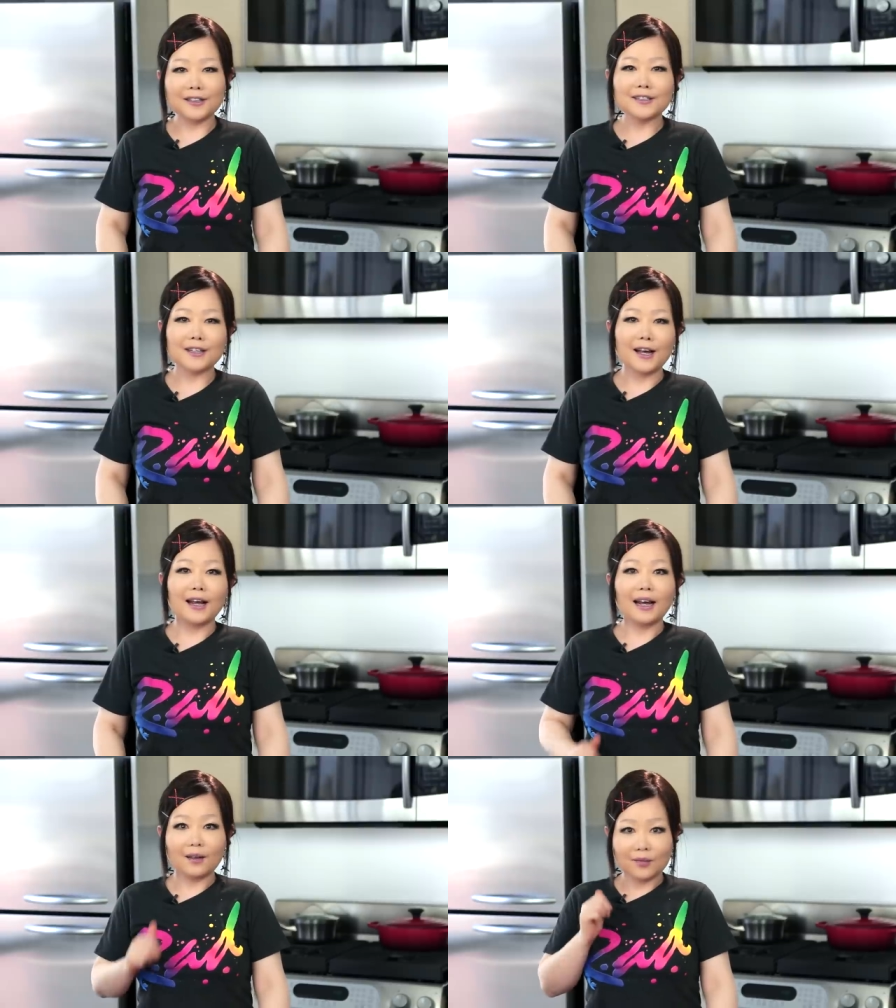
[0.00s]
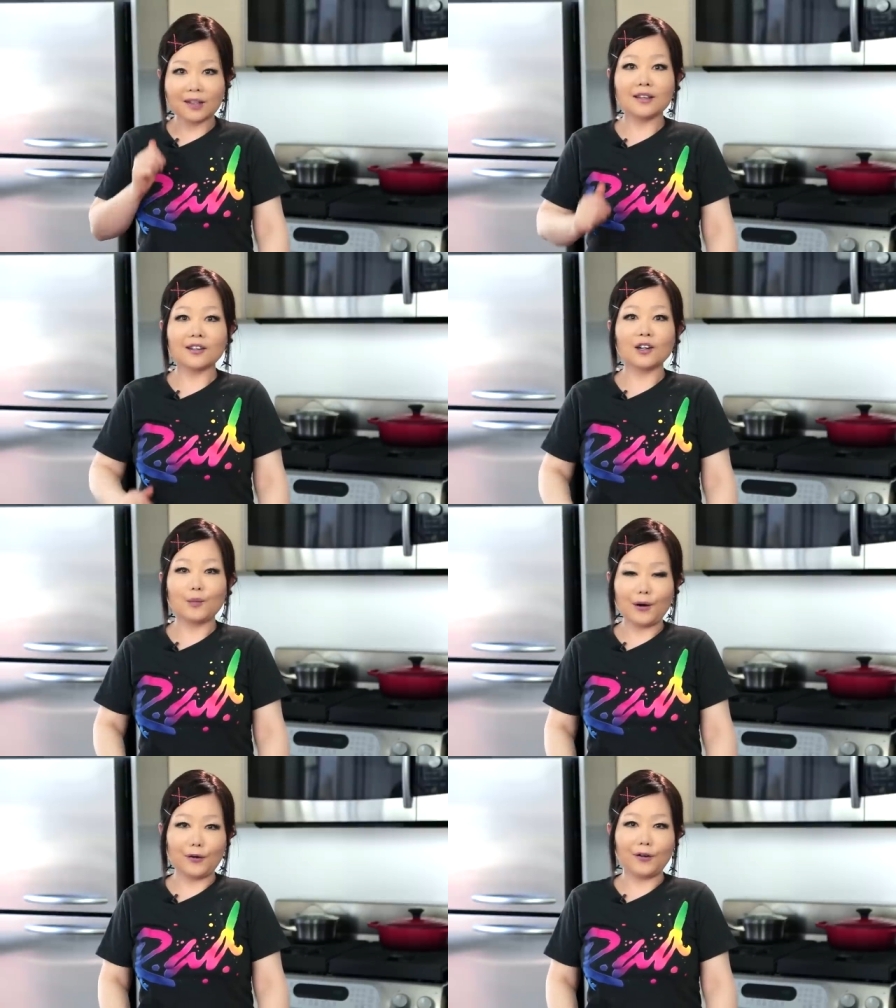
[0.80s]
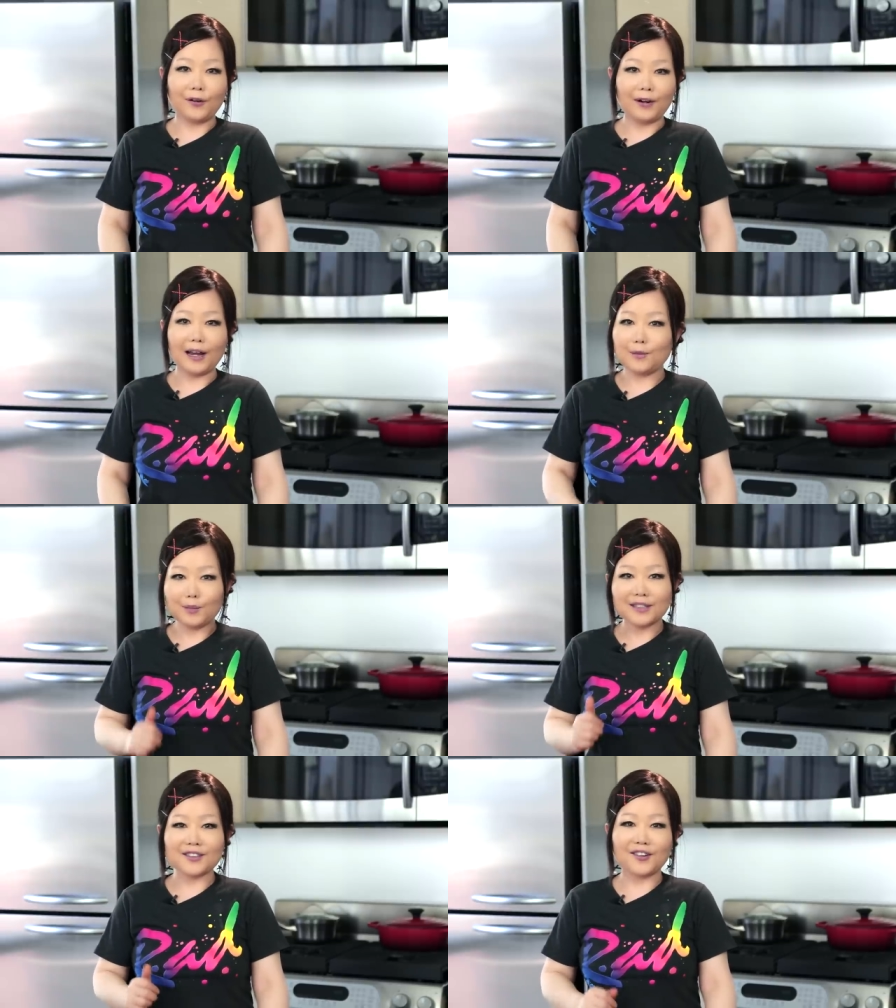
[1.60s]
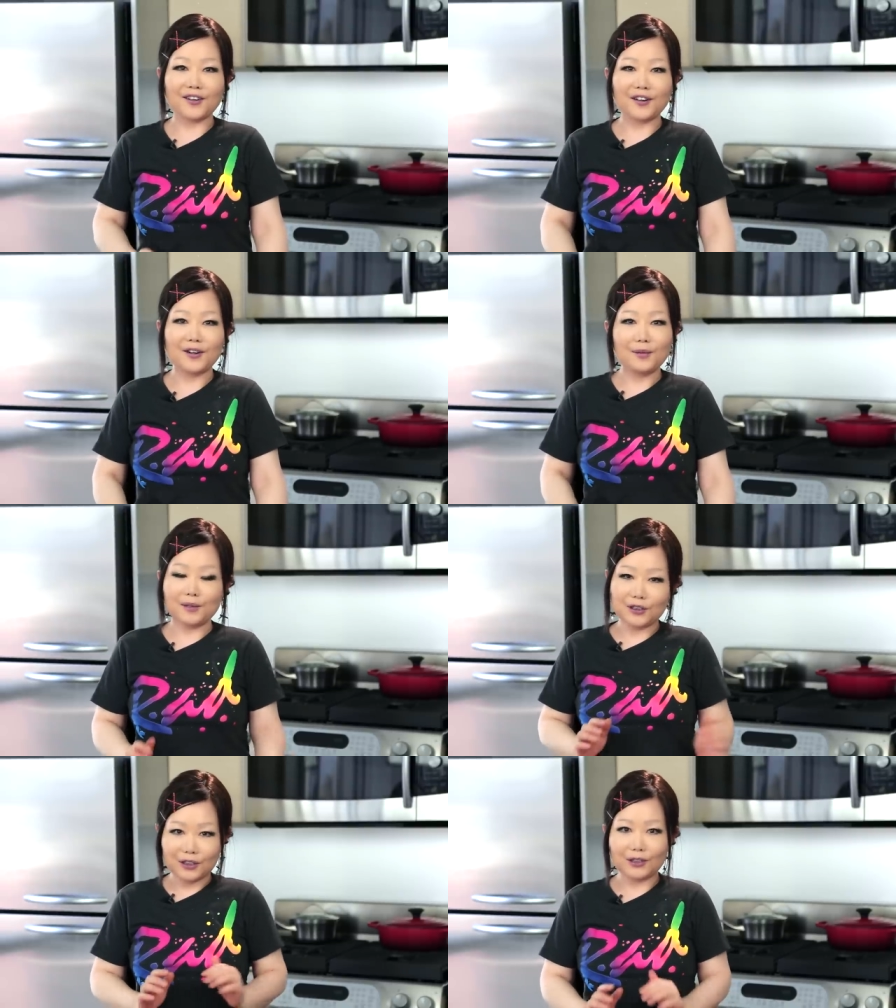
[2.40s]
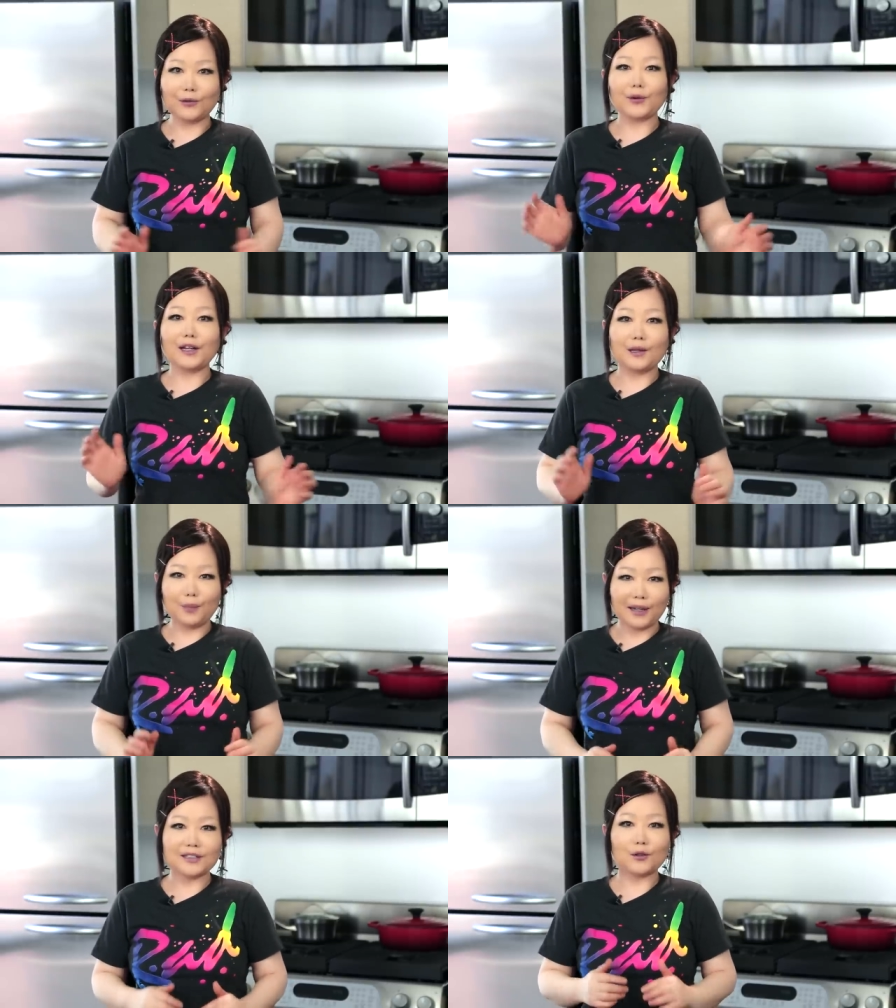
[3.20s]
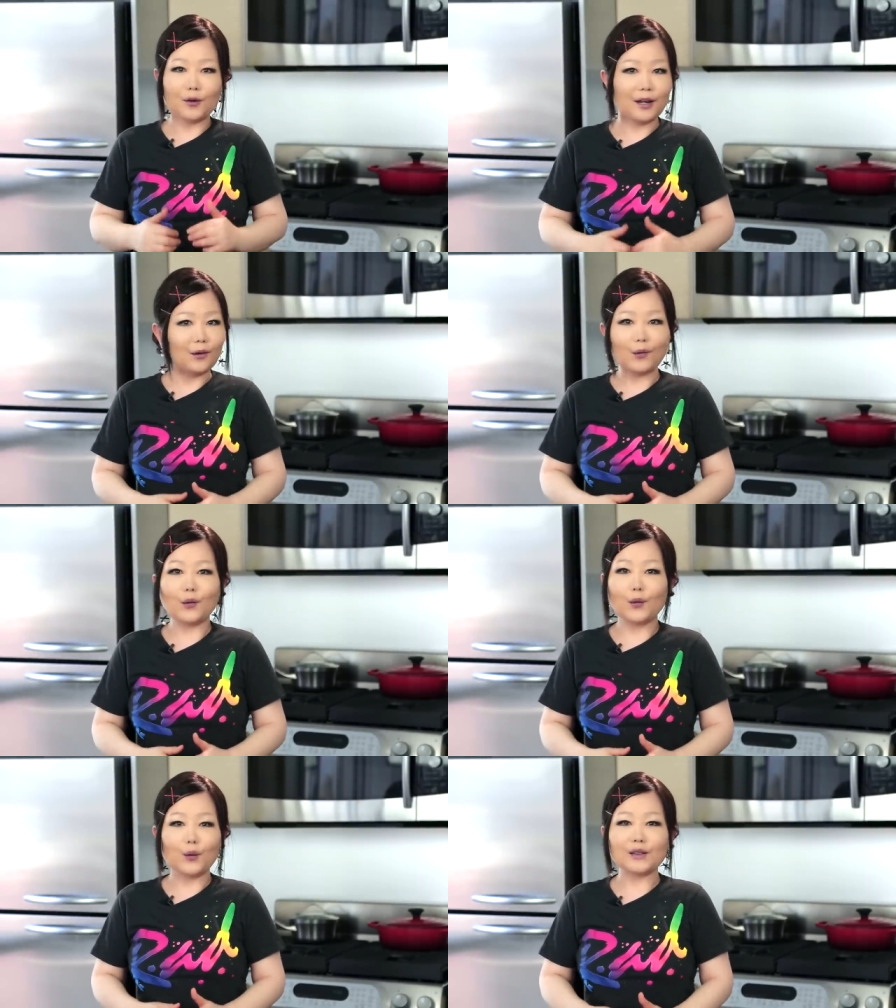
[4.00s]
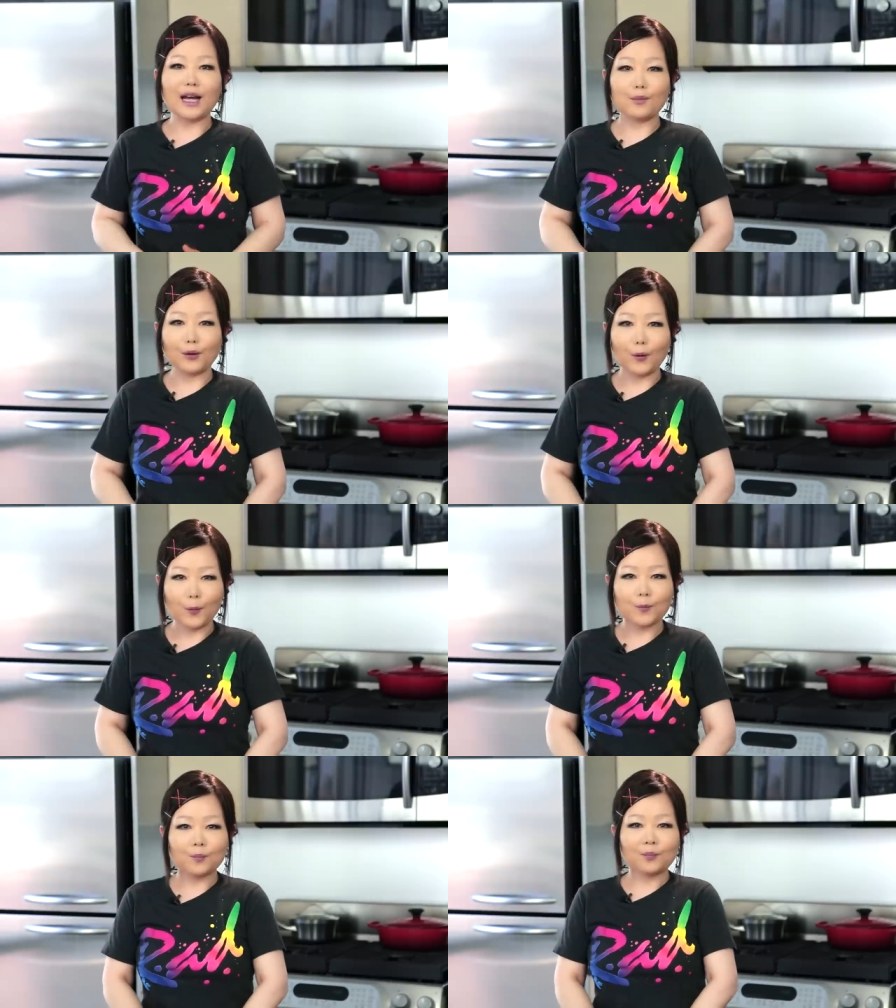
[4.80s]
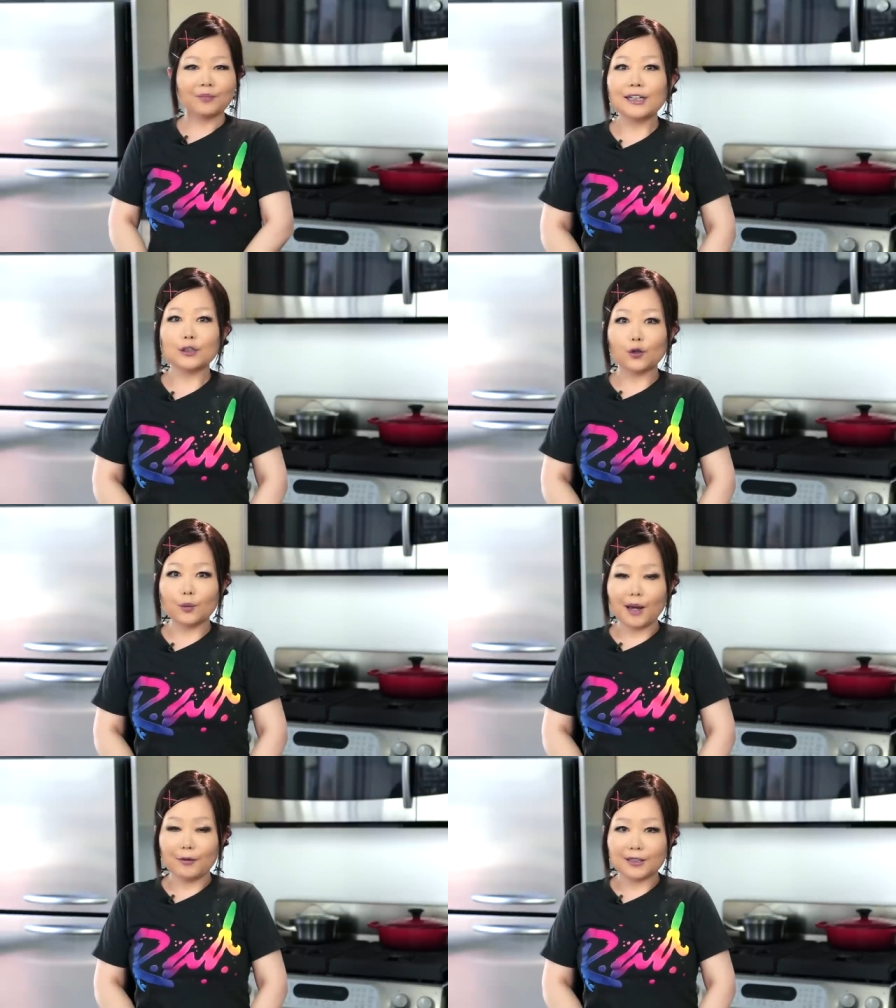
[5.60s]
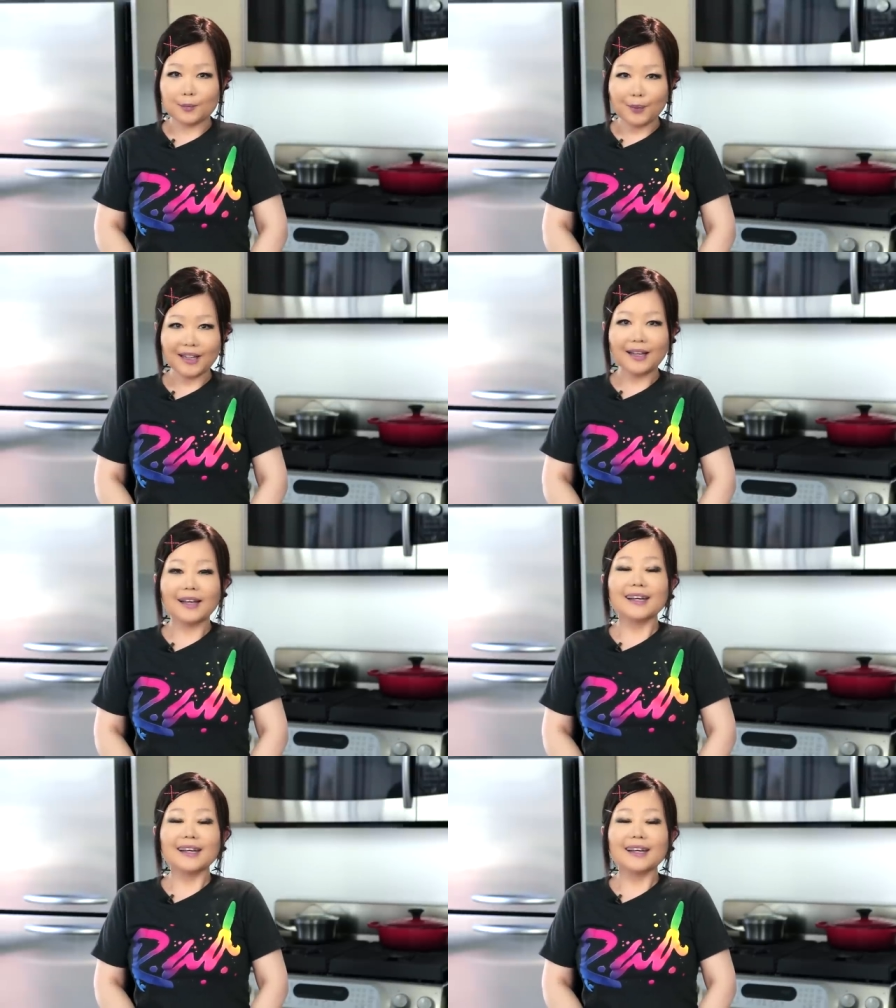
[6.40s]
this, I'm thinking about her. I miss her. She already passed away long, long time ago. Enjoy my recipe.